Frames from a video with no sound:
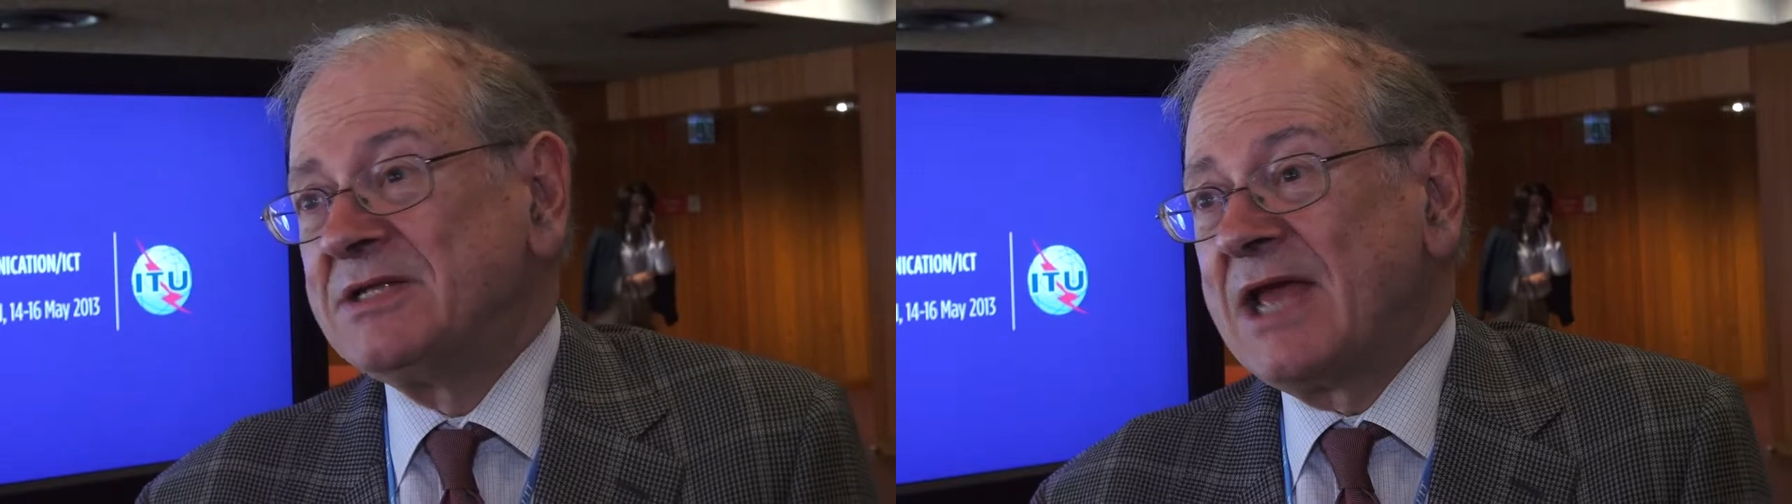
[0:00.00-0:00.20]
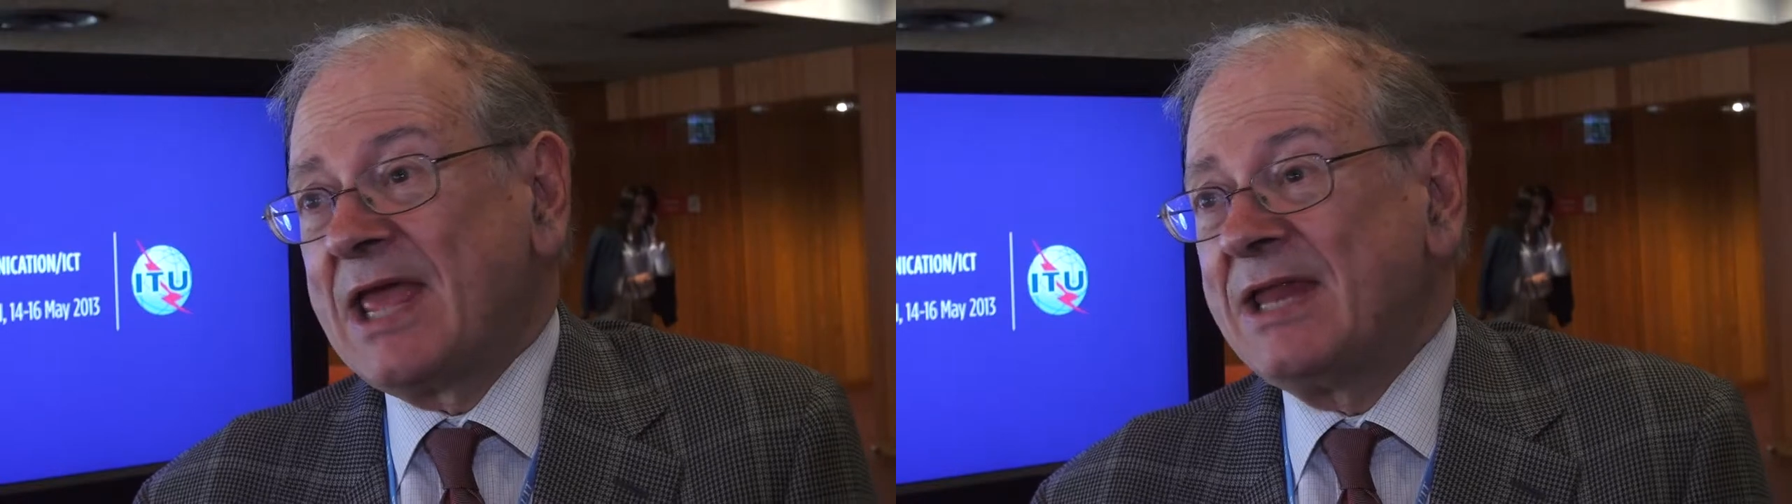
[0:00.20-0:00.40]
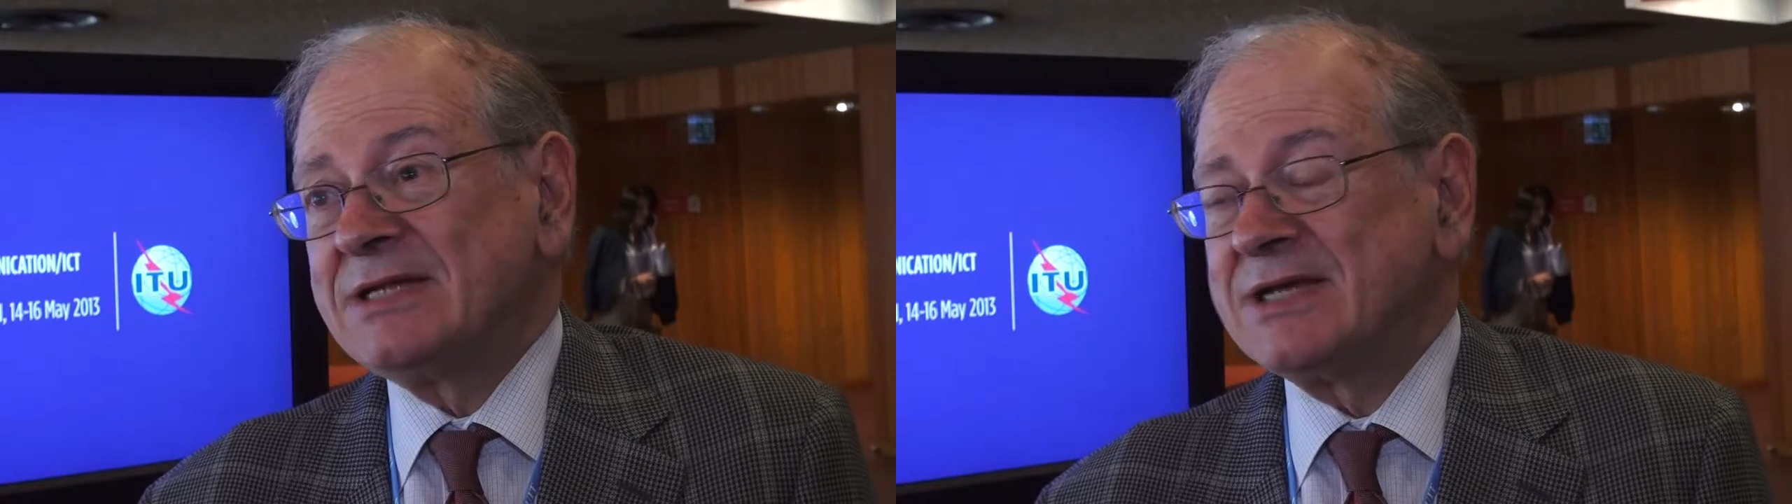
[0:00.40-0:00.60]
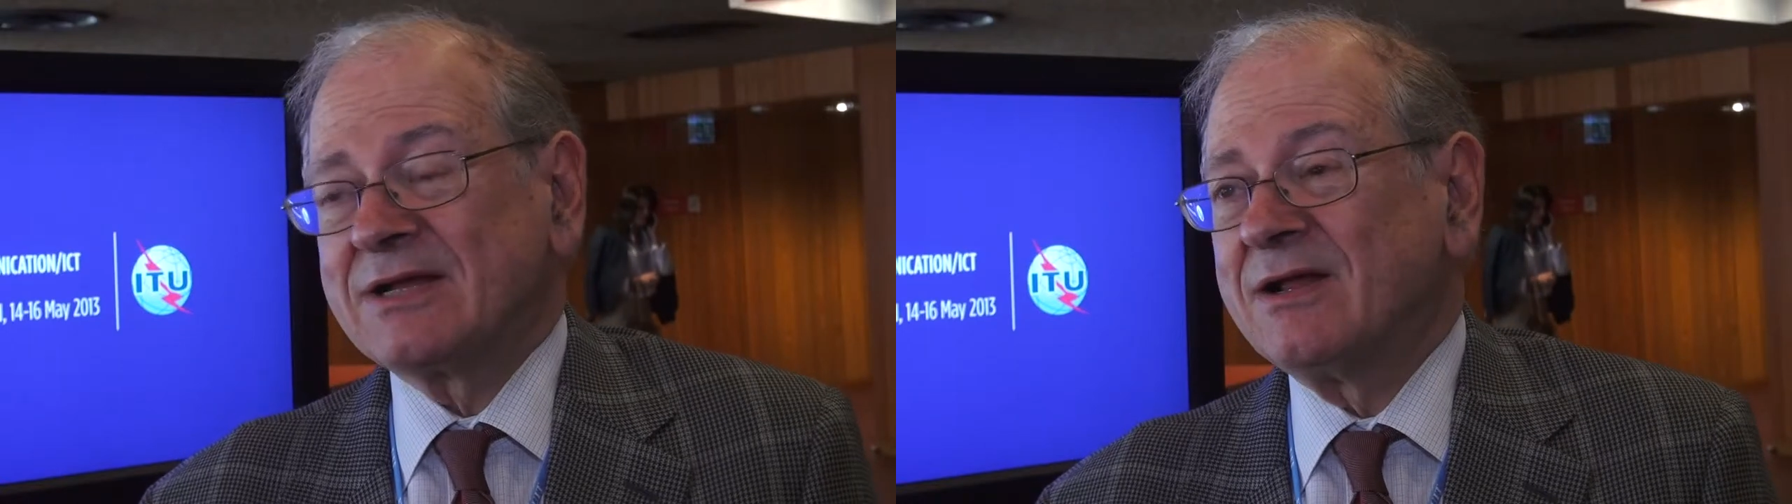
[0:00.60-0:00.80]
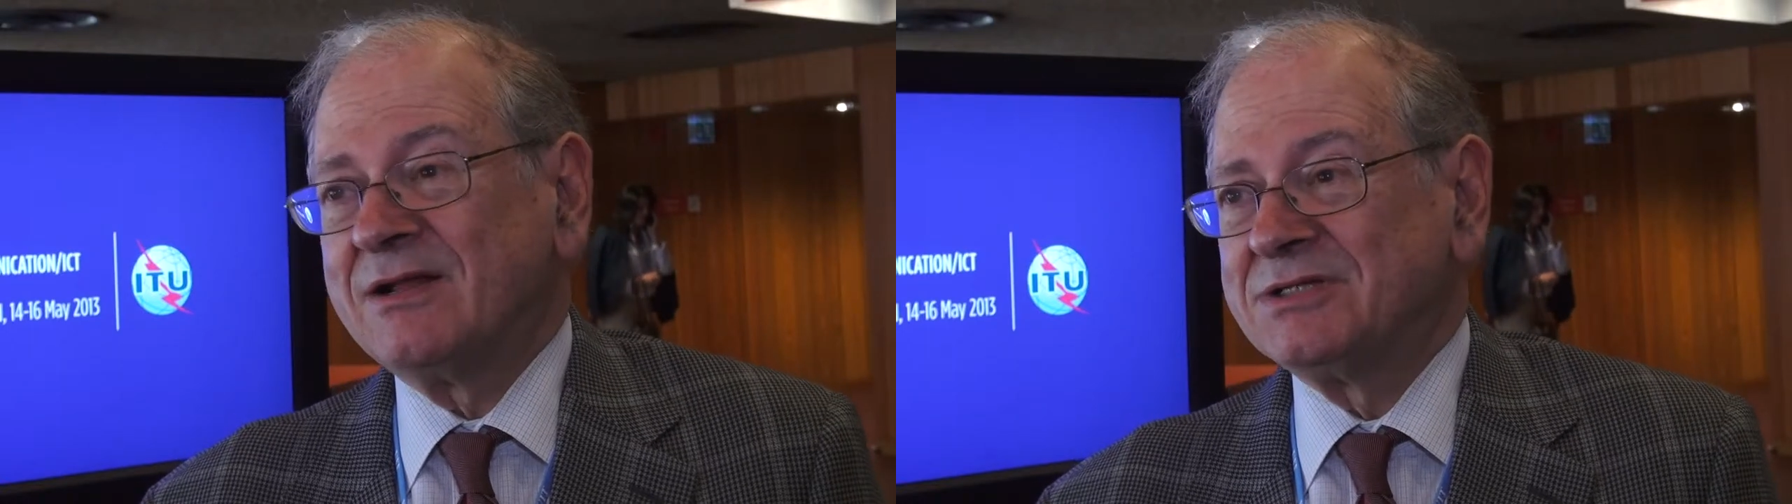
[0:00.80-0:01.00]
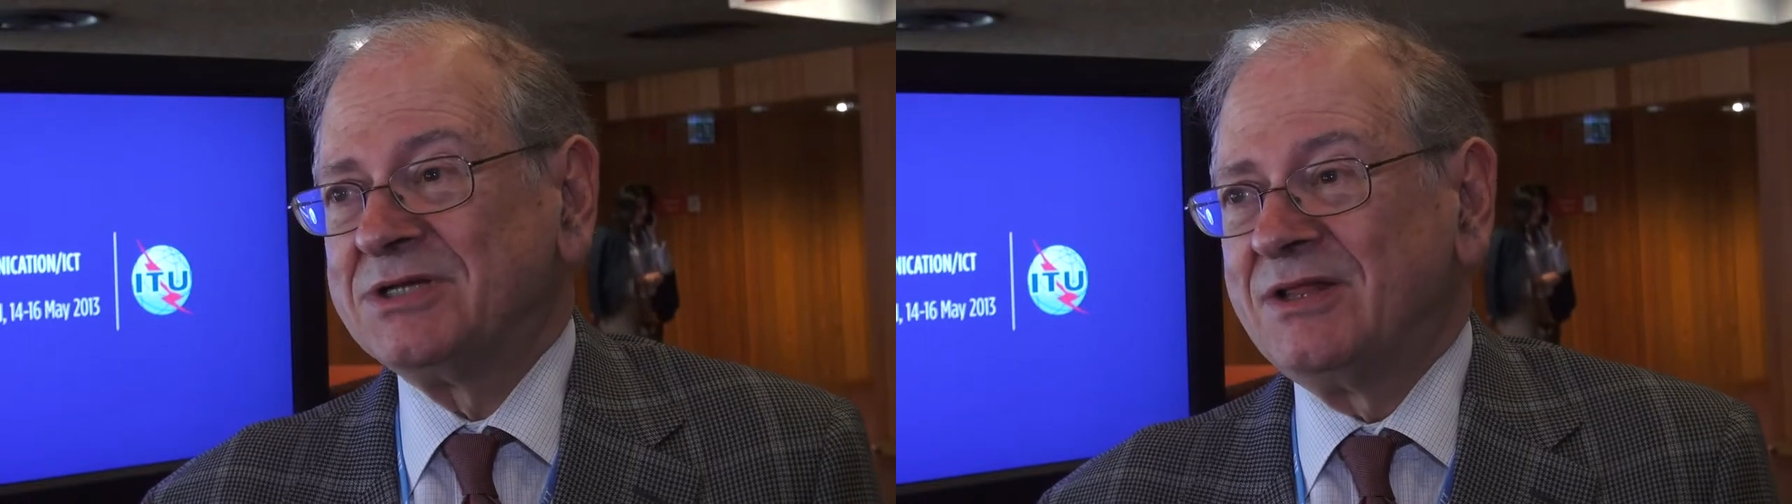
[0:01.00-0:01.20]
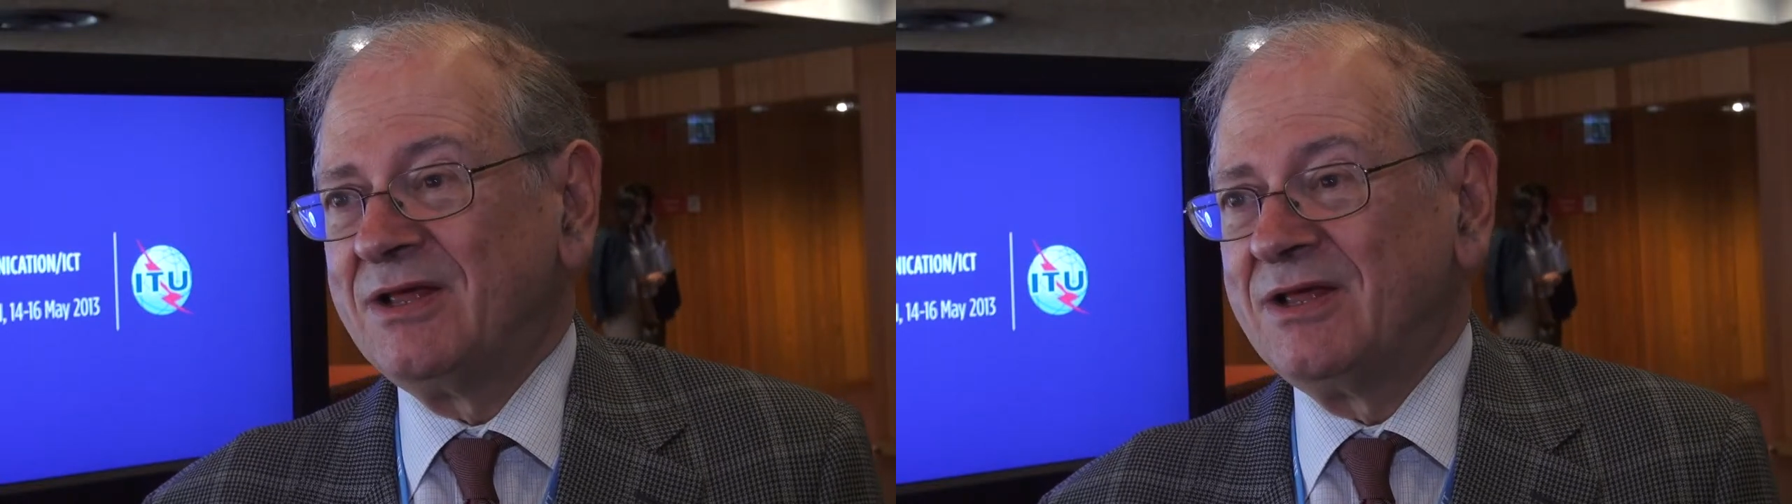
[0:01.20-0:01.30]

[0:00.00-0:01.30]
take any technology